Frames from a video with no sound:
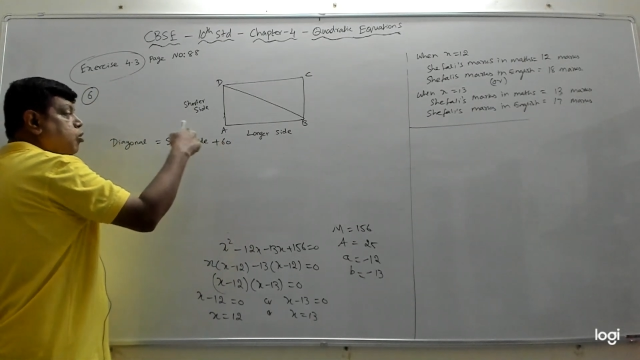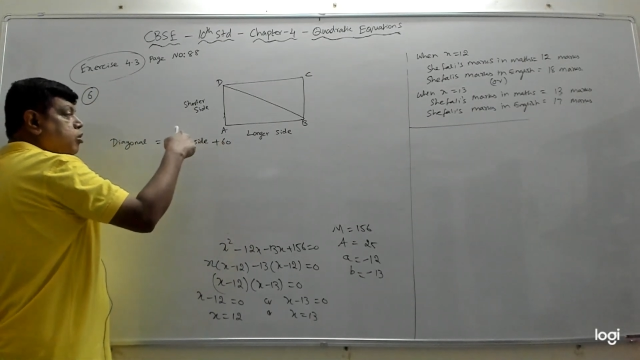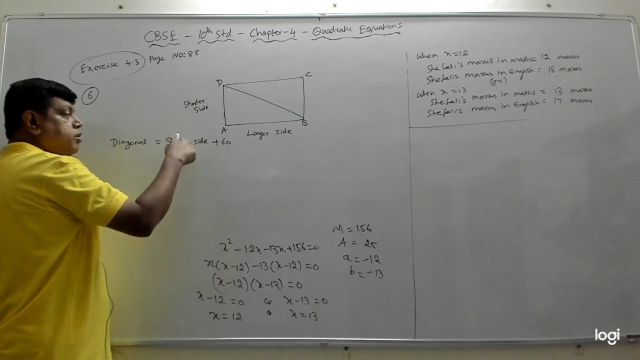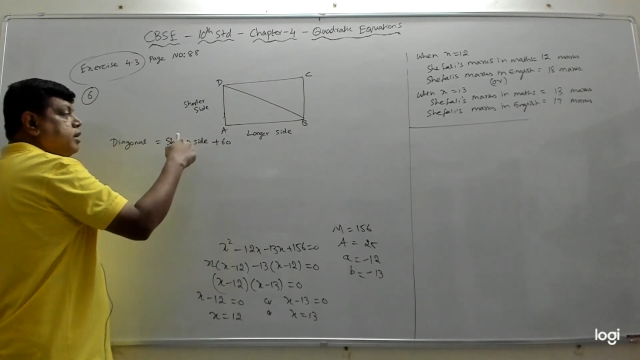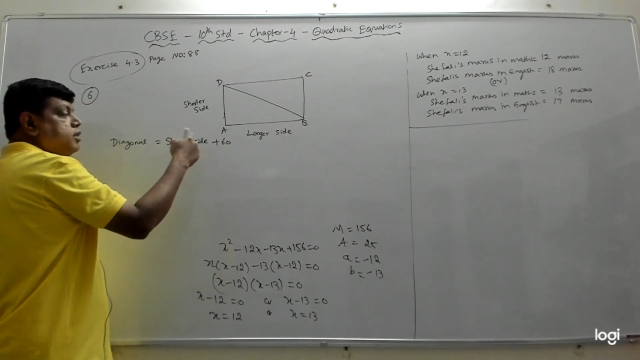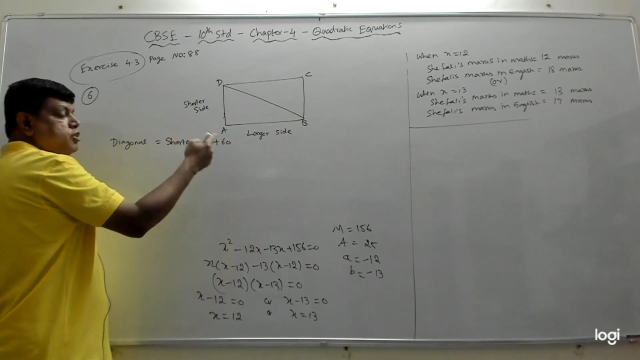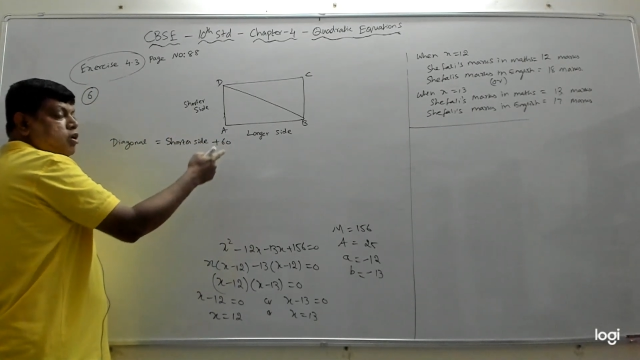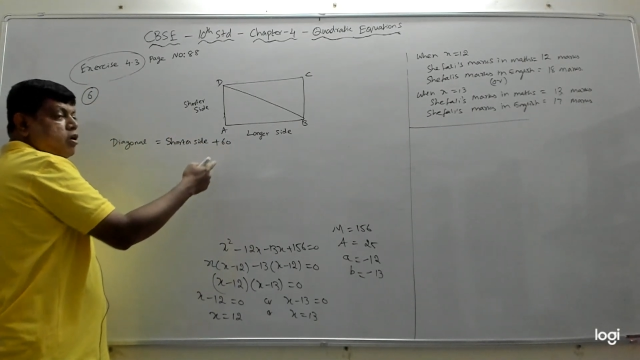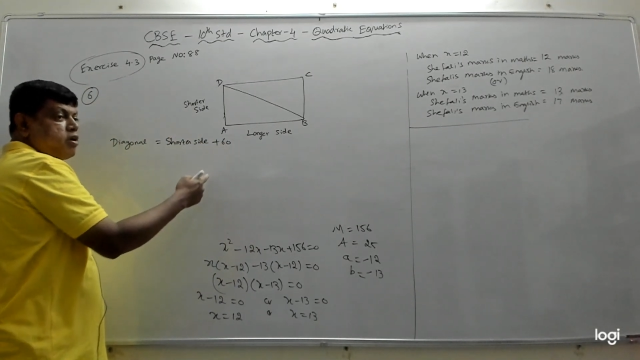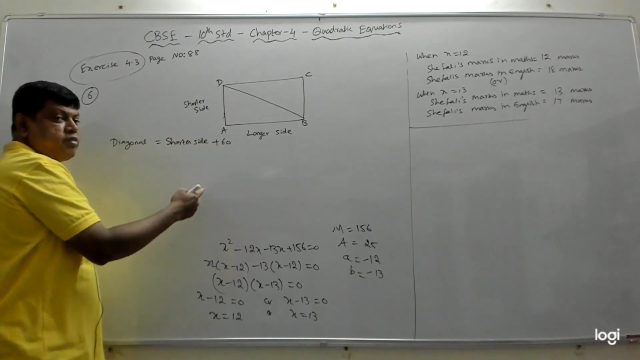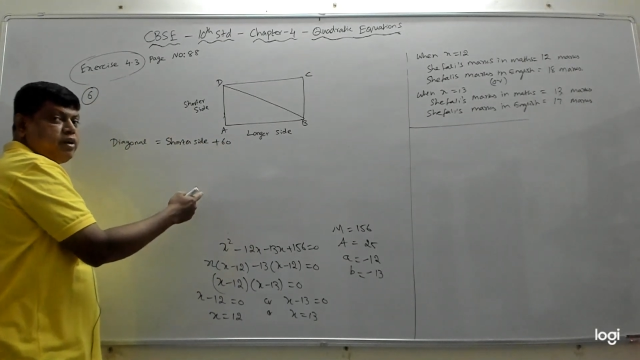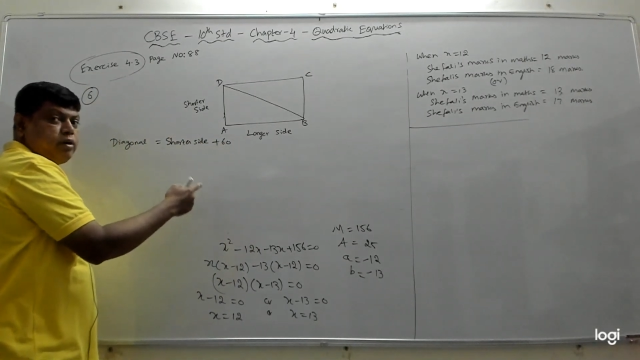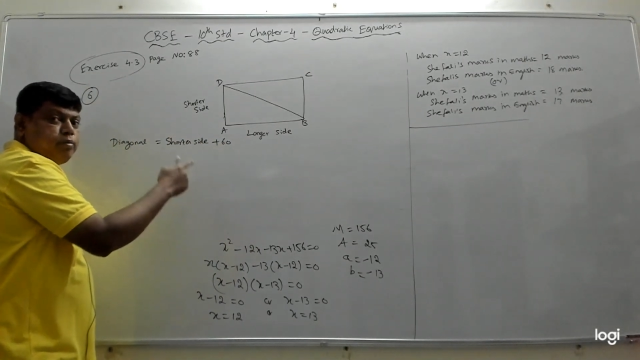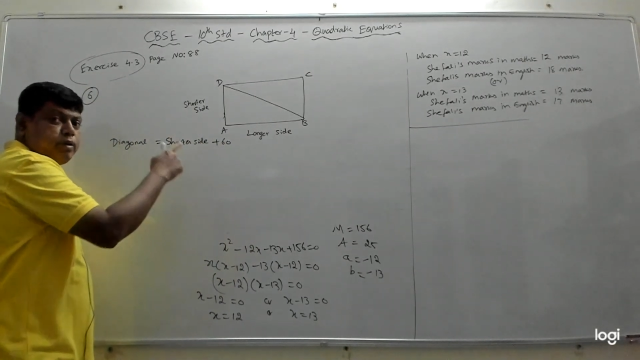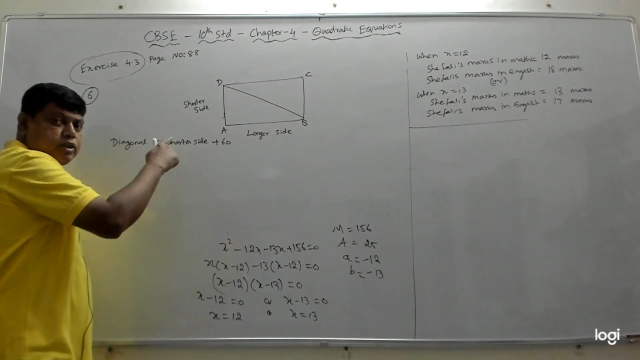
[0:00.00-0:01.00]
than shorter side,
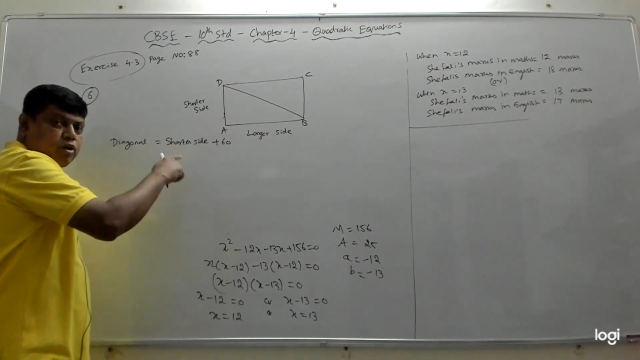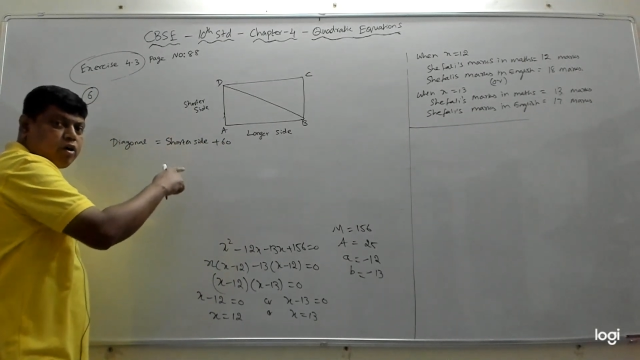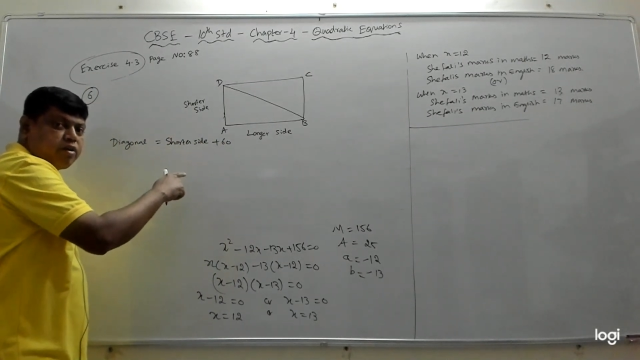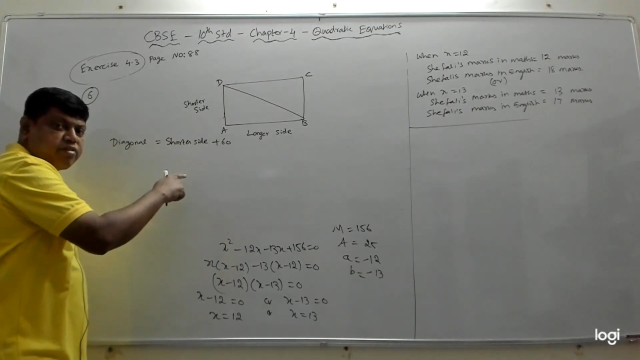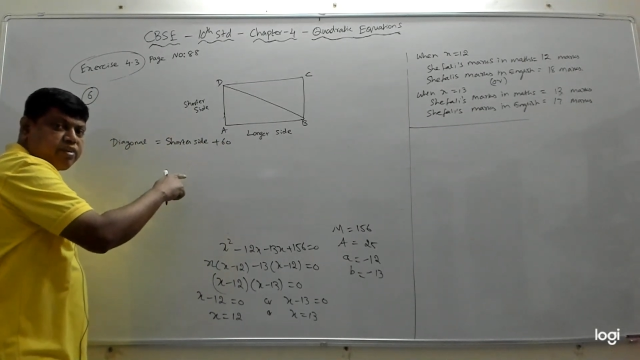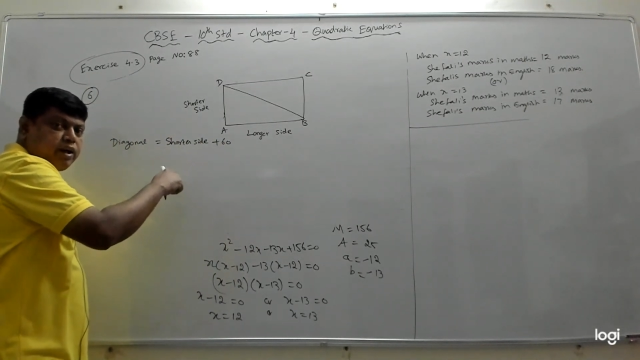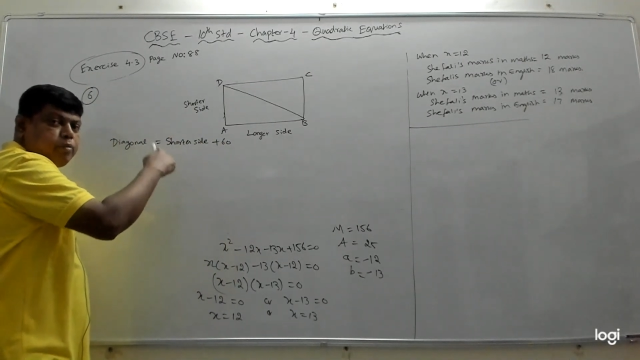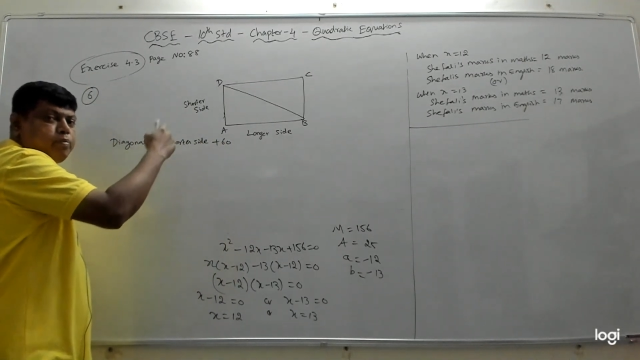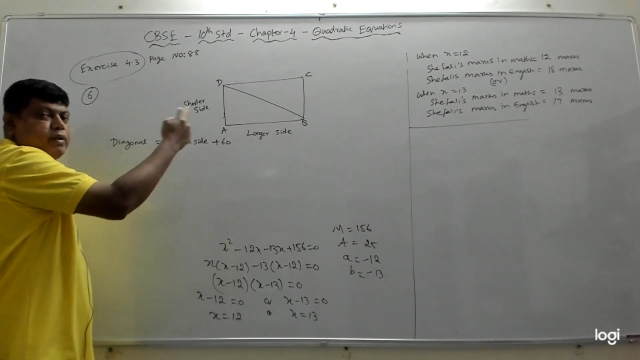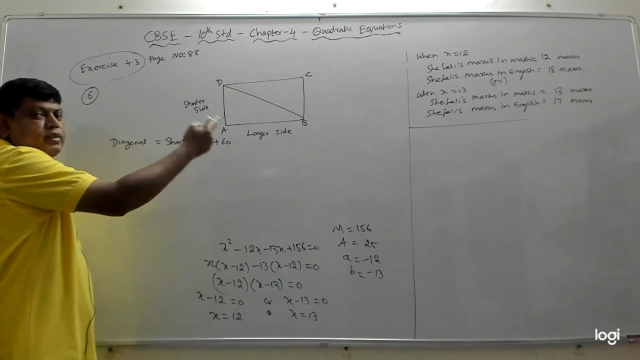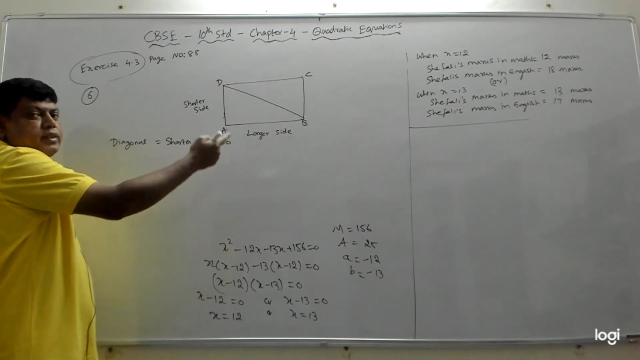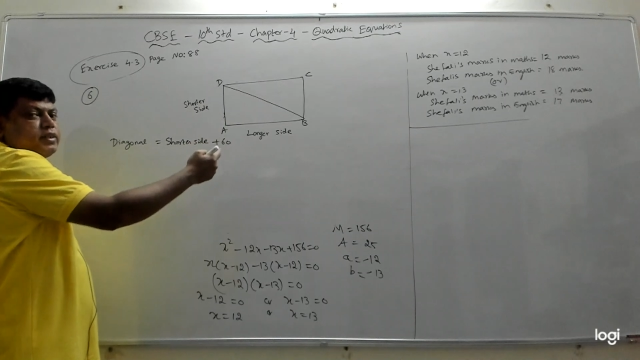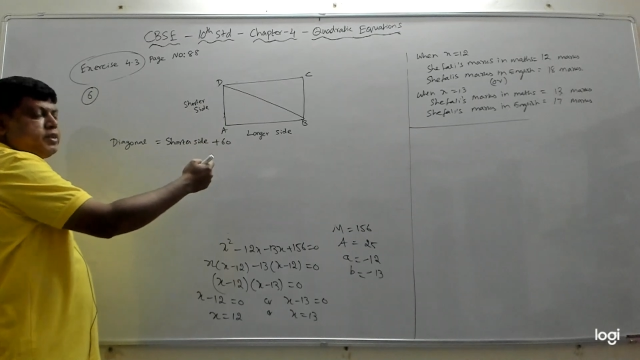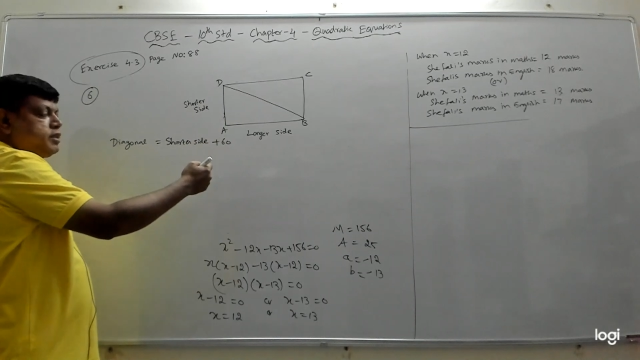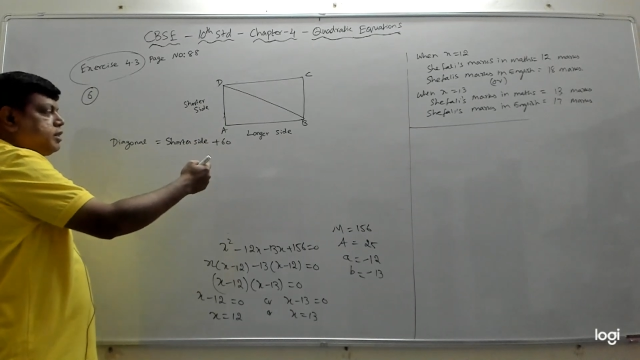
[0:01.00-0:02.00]
means shorter side plus
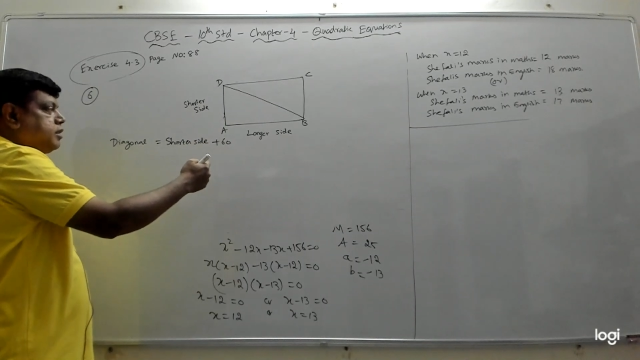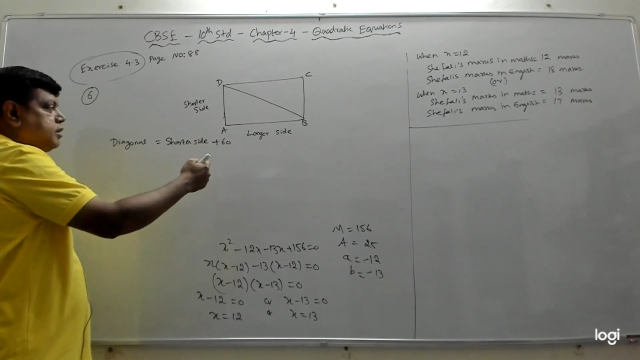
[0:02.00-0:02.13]
60.